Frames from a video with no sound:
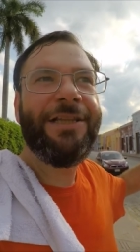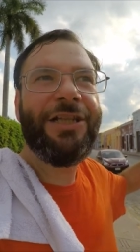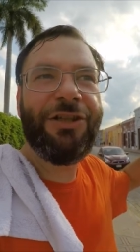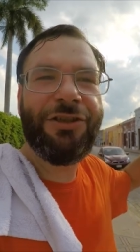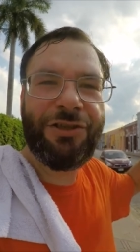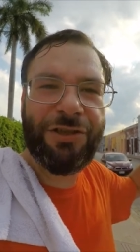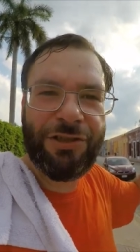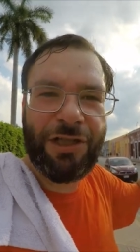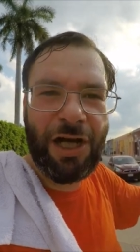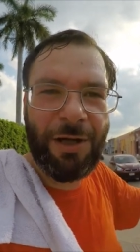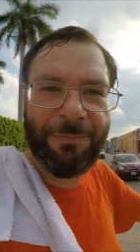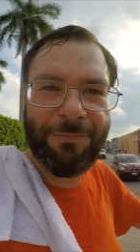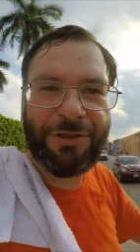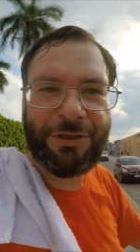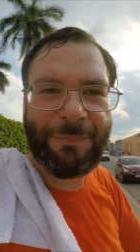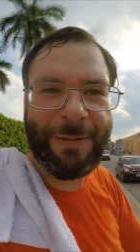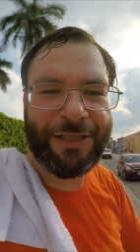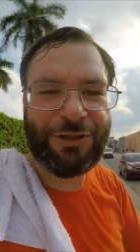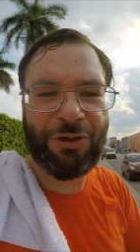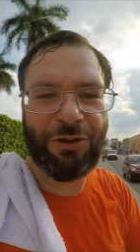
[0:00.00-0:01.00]
there's um,
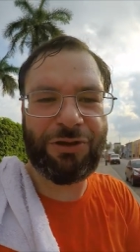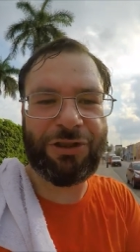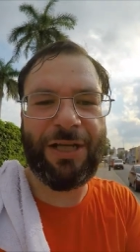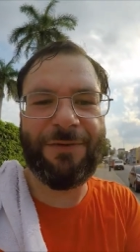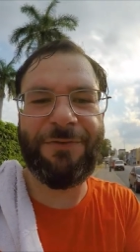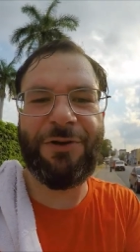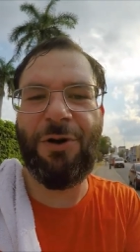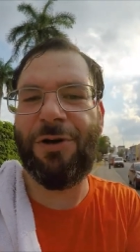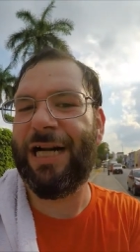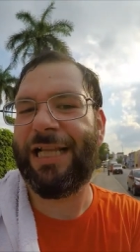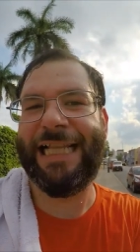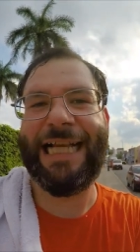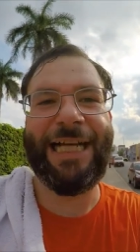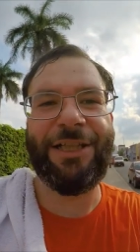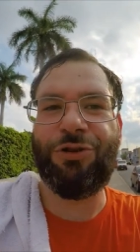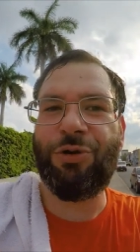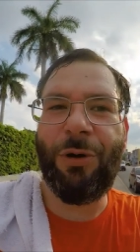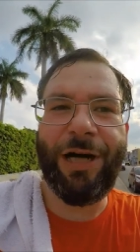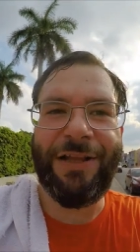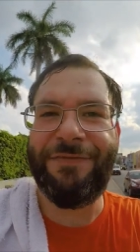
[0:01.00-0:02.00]
special stuff going on. They
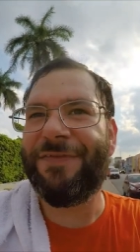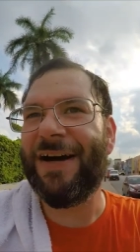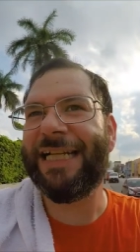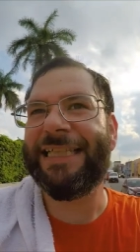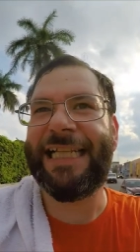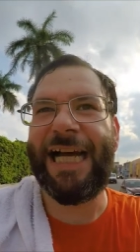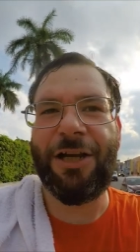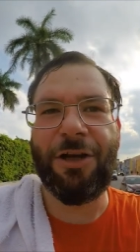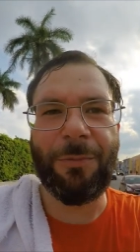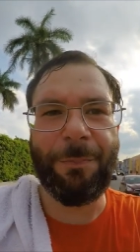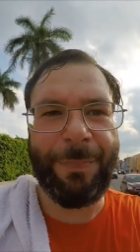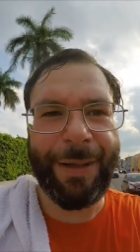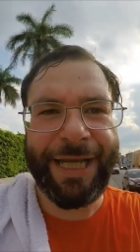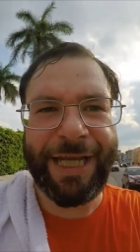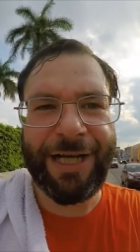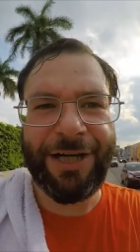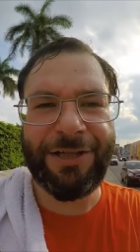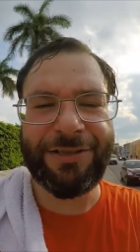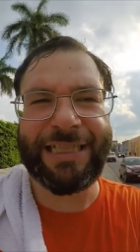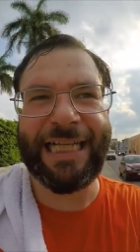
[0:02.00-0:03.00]
got twenty-five dollar
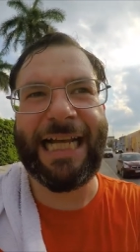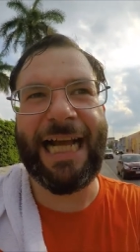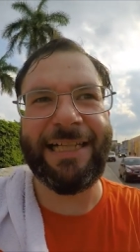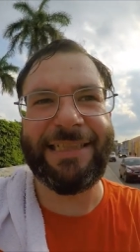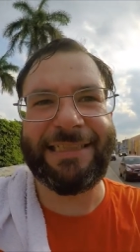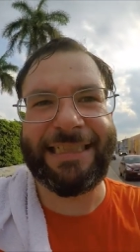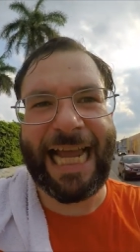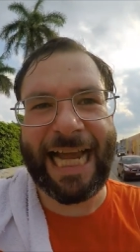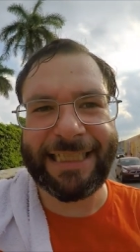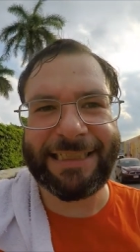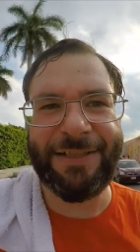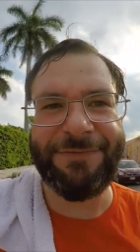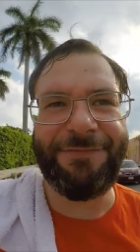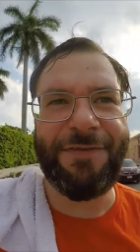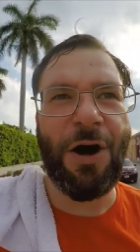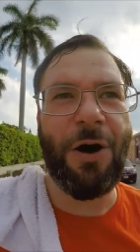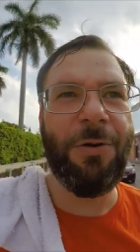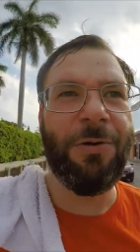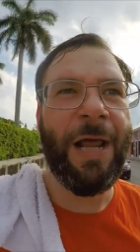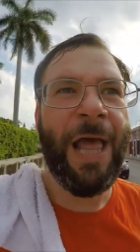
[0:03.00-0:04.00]
beers, they got
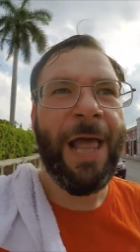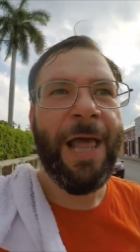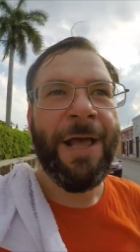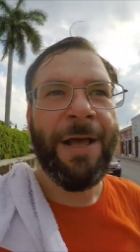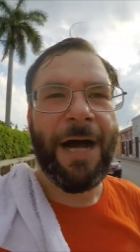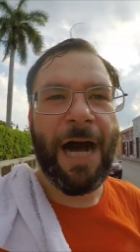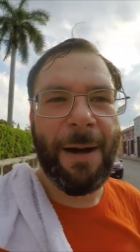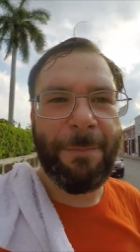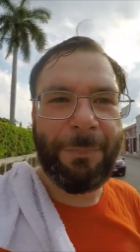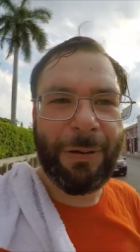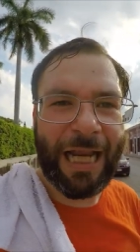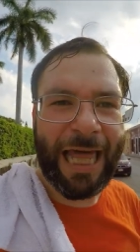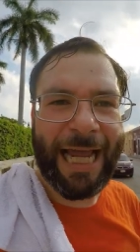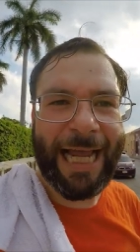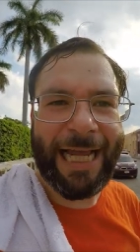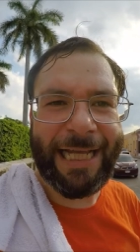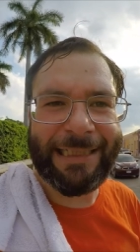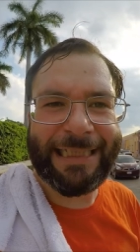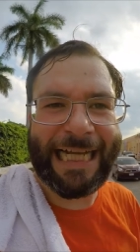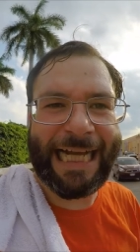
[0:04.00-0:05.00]
saxophone uh,
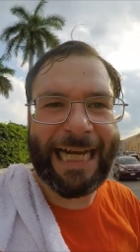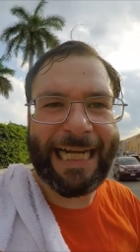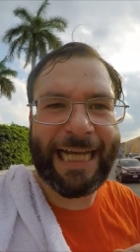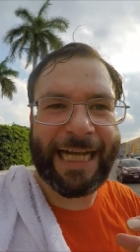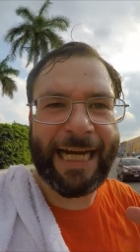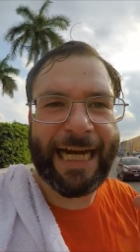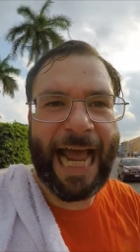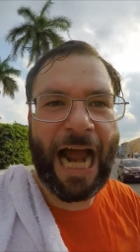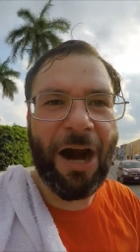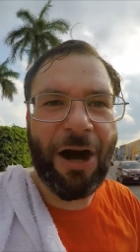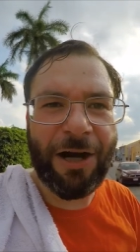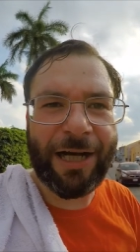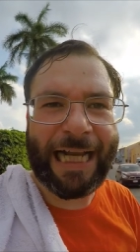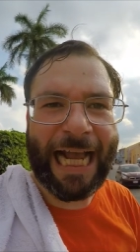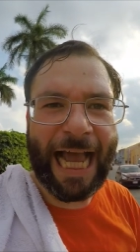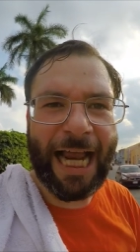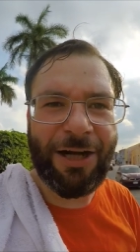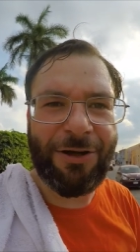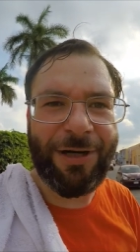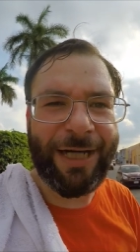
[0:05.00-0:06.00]
playing, they got like an art
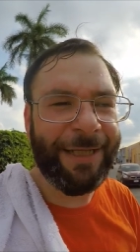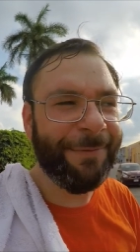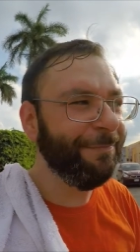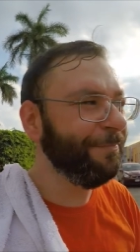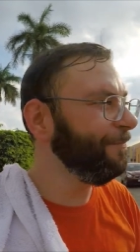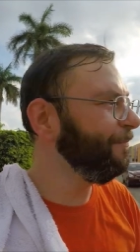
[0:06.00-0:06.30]
gallery,